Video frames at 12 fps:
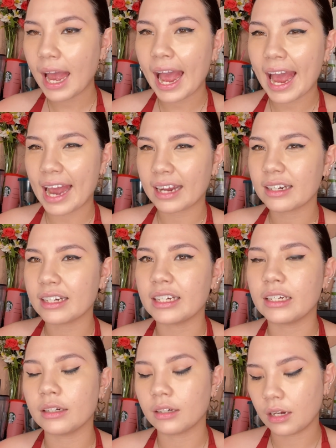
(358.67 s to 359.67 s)

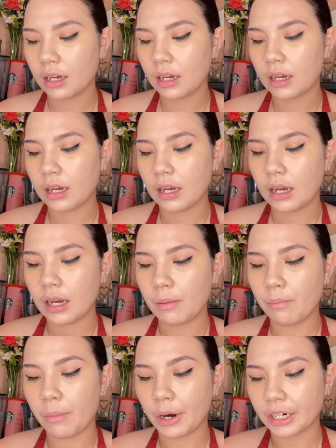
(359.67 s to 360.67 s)
acne
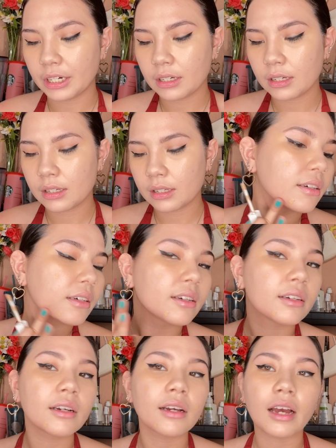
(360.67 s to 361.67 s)
marks.
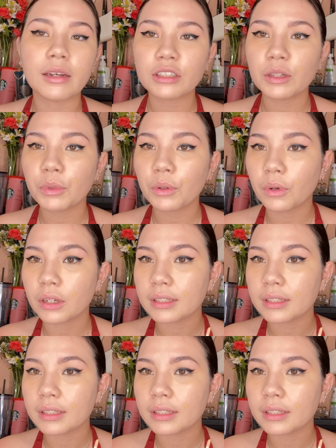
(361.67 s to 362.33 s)
I'm gonna put one